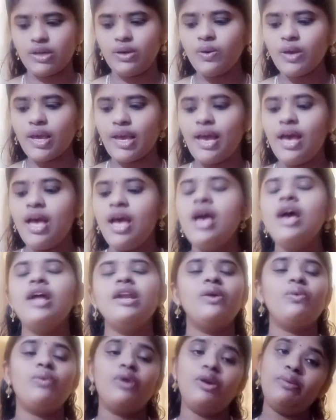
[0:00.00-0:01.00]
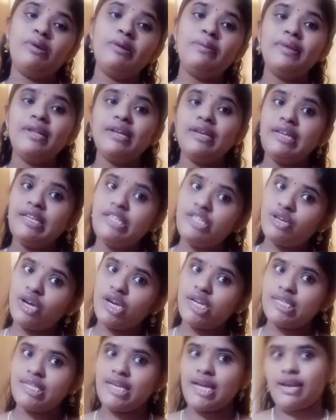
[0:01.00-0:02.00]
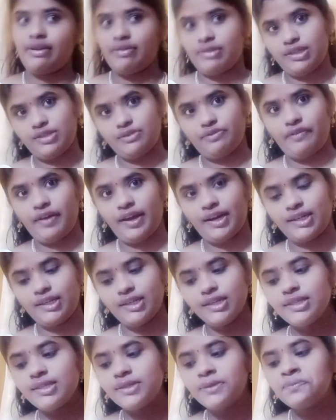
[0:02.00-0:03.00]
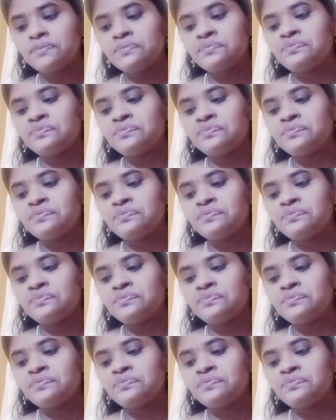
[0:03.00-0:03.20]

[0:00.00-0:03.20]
Okay, now what will be the etiology and risk factors?